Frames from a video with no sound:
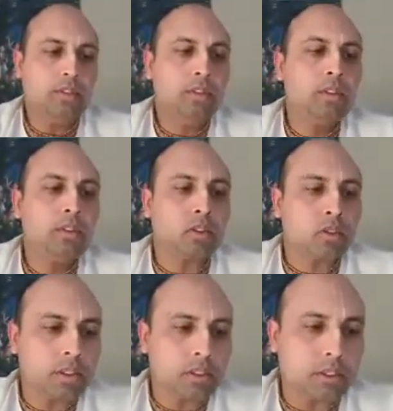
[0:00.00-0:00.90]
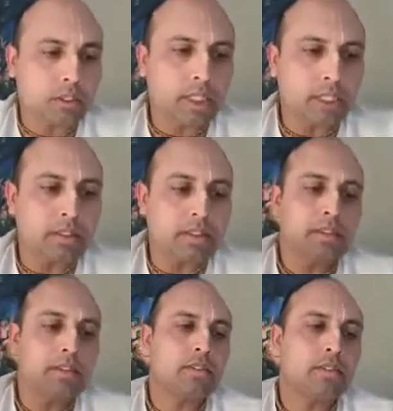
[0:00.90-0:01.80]
according to the
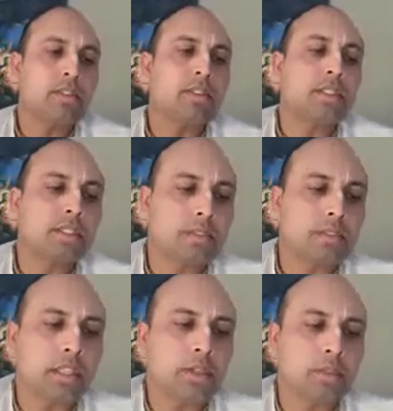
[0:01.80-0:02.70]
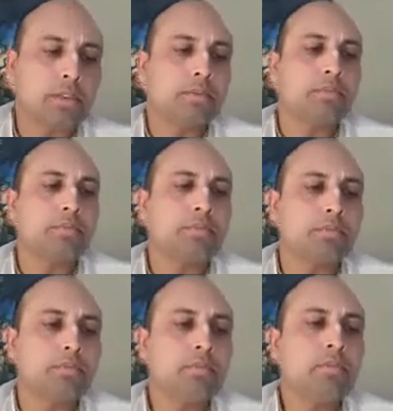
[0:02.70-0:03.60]
need of the hour,
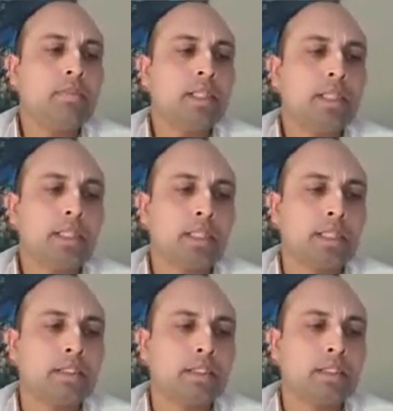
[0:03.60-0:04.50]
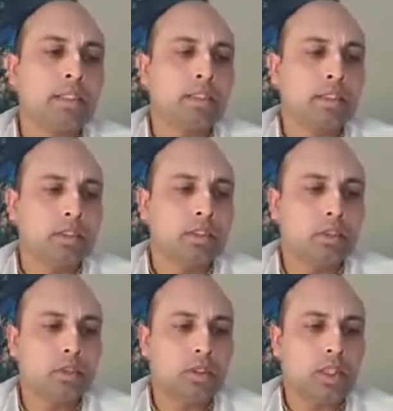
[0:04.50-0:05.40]
like that.
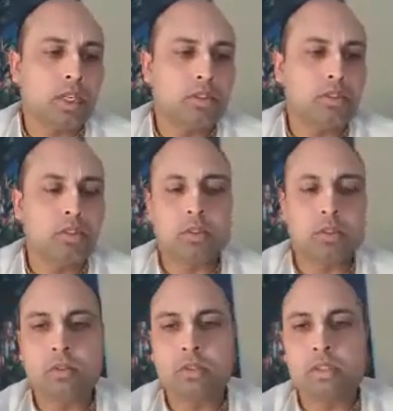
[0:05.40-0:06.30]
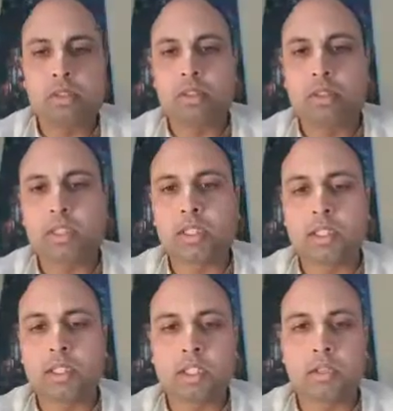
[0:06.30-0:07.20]
So it's not so clean
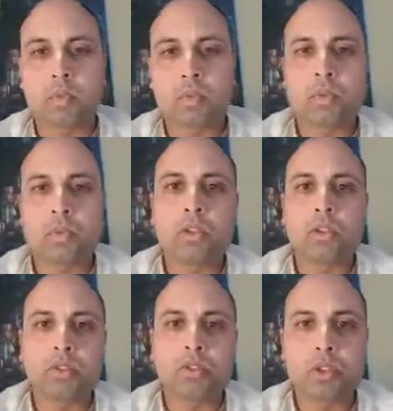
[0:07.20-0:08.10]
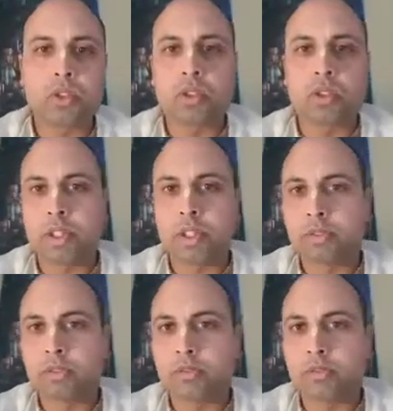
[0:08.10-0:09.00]
cut. We know for sure that
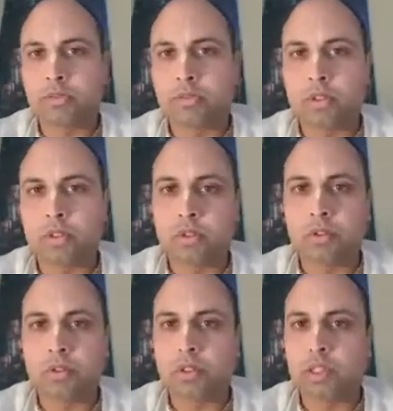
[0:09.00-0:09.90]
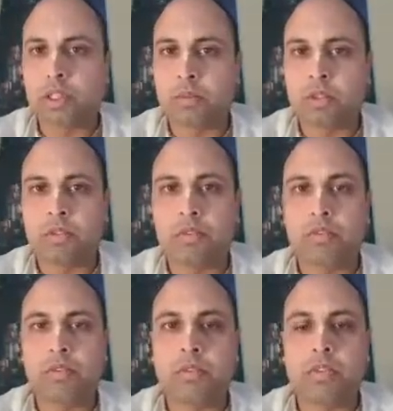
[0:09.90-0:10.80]
Lord Vishnu's name is
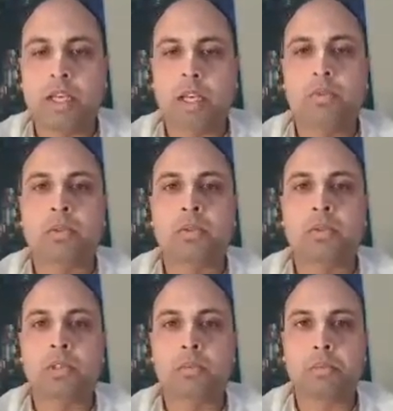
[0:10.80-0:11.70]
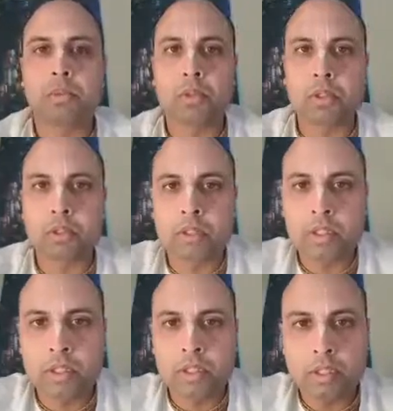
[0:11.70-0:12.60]
absolutely pure,
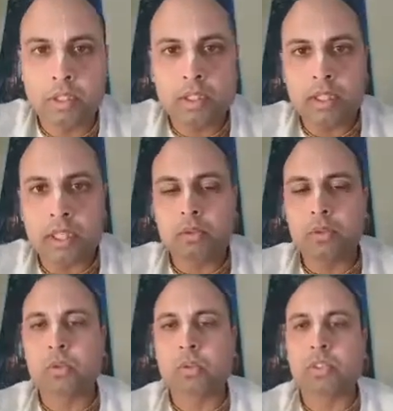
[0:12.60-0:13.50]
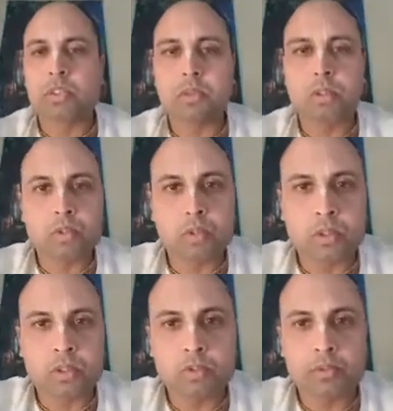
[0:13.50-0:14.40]
absolutely spiritual,